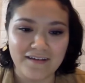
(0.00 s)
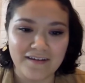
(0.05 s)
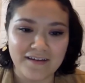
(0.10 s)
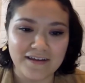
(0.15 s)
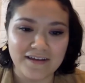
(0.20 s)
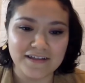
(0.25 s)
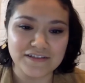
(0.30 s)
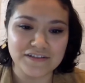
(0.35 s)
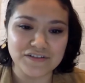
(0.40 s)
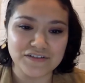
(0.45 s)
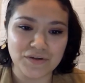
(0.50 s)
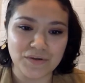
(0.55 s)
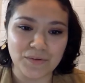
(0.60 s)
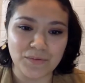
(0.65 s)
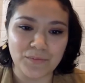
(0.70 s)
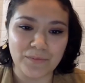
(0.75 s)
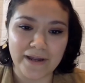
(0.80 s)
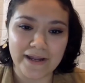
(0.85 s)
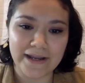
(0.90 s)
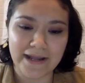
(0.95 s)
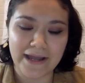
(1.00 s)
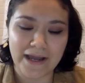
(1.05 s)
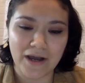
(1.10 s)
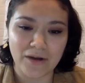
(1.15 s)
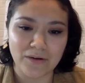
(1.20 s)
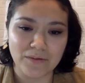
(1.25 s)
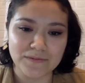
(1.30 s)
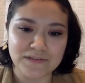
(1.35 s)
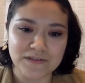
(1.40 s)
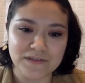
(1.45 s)
And so right
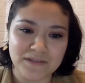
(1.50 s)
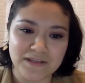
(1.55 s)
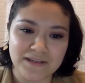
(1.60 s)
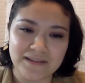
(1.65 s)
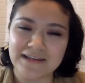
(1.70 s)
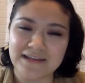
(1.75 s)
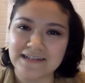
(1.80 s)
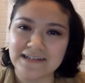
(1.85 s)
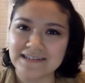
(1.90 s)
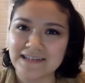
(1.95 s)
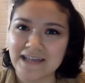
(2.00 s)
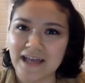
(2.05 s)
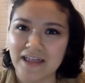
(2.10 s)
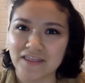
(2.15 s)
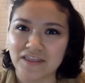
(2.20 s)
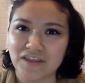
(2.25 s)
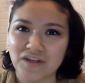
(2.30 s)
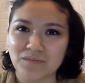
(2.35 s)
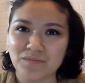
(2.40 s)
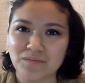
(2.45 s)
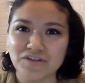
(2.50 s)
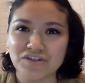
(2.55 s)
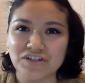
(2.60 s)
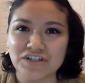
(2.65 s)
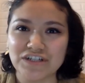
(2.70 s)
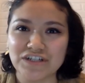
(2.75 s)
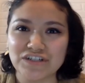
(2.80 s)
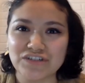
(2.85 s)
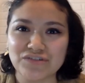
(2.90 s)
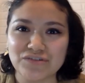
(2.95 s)
now, some of the things that the emerging
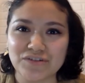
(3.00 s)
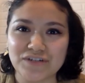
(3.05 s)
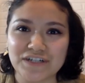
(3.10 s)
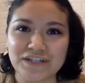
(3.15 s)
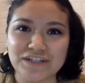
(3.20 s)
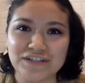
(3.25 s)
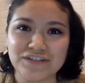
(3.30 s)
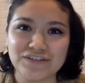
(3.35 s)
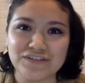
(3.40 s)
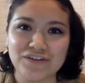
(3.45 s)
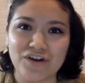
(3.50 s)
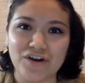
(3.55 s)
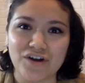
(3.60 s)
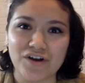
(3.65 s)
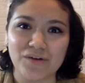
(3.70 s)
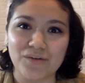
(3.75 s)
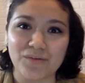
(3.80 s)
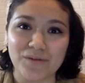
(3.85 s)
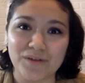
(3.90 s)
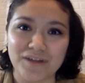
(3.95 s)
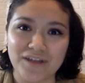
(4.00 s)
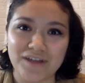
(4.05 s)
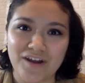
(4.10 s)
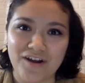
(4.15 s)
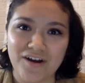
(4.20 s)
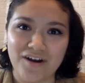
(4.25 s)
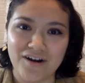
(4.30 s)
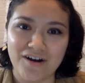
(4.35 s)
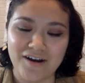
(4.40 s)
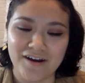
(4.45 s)
historians are
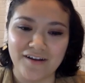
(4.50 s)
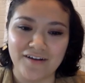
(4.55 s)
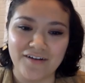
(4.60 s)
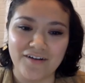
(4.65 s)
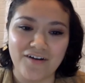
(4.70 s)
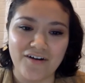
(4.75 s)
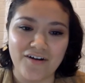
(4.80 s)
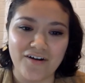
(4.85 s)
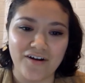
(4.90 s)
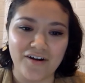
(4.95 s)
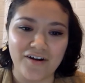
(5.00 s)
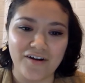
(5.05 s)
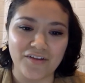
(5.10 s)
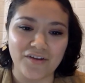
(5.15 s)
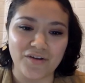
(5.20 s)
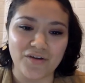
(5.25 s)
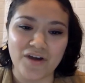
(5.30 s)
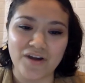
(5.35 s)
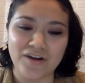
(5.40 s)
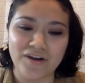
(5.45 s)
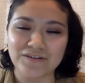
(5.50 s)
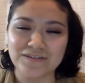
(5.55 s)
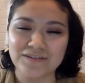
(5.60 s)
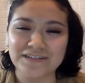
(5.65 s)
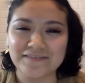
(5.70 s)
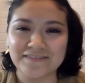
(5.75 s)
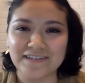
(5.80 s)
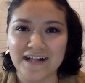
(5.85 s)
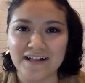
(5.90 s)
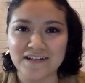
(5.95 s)
working on are the
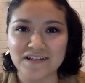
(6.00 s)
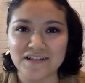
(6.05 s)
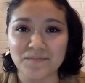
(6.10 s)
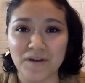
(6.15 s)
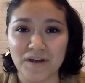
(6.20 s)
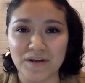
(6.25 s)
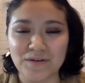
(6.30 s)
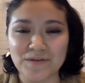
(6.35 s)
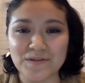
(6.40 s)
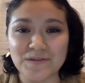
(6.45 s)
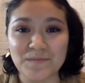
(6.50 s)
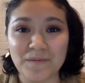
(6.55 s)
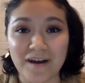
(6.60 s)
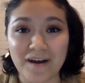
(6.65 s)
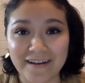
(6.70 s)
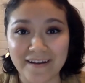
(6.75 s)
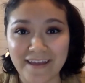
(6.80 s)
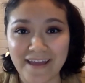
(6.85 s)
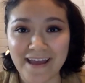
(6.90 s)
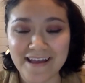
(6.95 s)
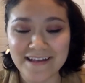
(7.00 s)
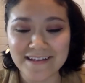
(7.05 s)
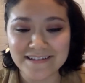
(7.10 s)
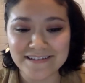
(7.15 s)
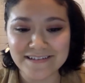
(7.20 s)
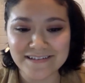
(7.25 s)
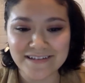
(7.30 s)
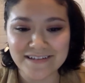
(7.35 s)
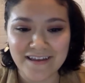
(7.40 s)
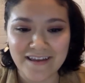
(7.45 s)
Chronicles of Dallas Barrios
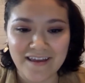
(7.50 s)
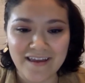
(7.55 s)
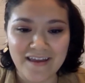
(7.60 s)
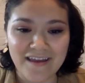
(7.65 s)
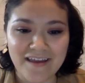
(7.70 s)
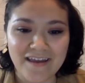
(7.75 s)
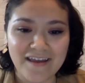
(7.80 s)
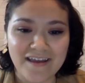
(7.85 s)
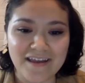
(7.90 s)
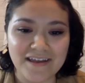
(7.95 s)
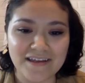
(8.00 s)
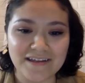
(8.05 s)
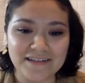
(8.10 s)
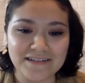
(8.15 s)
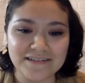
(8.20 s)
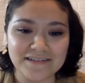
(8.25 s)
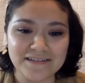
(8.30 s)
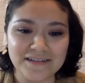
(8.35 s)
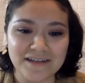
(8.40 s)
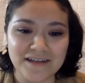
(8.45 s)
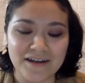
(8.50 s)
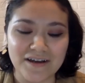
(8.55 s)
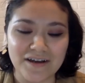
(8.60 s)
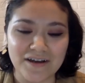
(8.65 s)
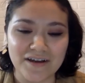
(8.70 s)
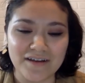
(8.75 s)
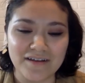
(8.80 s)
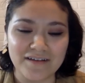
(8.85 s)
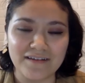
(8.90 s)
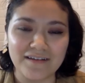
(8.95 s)
podcast. And
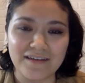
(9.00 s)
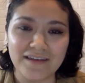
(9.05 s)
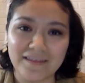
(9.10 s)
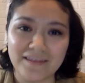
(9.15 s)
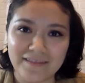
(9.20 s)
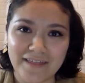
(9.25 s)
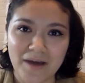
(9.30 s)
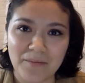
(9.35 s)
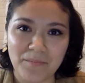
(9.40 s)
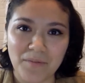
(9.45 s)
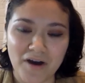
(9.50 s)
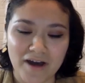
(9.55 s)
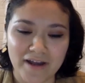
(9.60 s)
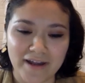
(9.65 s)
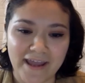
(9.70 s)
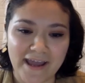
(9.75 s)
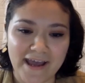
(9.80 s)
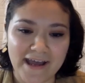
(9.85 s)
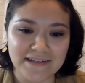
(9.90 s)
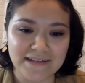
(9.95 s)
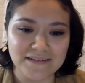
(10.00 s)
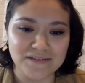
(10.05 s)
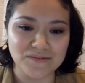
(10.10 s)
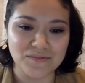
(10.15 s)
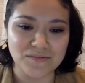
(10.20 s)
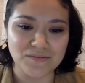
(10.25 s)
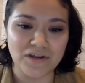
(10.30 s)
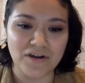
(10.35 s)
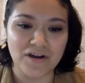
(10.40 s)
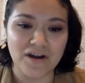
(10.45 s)
in that
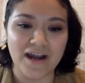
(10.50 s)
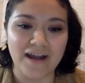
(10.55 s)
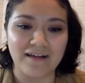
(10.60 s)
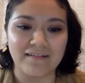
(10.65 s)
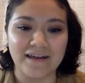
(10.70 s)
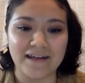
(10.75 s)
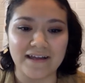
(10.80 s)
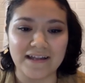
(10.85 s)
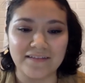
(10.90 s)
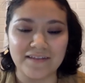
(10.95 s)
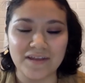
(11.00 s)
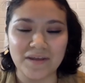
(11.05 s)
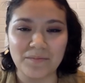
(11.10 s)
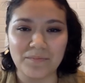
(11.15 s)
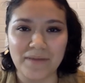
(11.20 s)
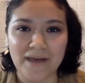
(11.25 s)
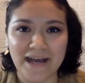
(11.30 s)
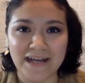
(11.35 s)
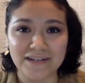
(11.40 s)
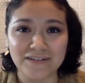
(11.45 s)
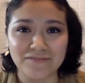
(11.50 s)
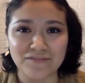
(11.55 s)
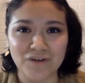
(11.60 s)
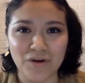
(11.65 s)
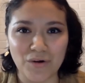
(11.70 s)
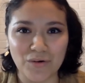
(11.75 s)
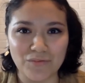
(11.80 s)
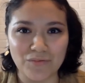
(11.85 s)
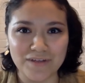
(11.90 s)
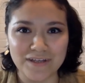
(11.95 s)
podcast, we are highlighting the impact of
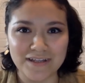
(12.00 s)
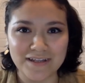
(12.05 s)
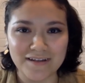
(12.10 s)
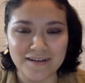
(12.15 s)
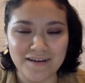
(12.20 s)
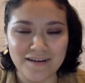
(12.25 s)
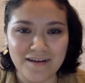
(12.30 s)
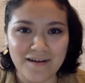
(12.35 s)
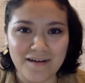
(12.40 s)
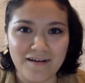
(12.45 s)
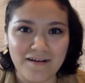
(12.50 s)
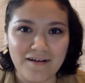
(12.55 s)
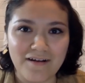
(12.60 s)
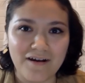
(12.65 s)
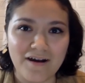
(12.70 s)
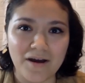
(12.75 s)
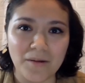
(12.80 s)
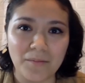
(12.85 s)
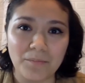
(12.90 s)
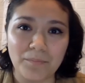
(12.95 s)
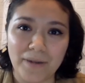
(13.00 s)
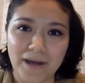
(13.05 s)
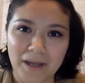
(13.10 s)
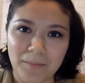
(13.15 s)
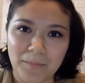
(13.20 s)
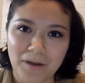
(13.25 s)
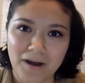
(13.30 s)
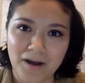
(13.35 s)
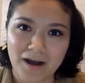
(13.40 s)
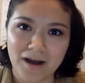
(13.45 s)
COVID on
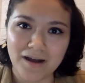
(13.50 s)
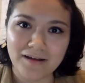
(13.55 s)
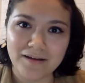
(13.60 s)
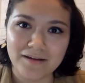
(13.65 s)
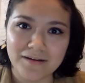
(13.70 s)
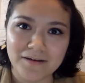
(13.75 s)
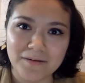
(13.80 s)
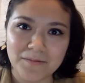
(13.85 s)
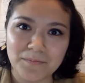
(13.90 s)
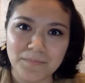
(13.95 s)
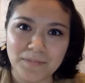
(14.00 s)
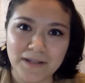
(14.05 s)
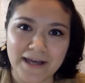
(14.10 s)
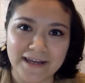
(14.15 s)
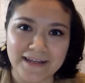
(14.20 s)
BIPOC, Black,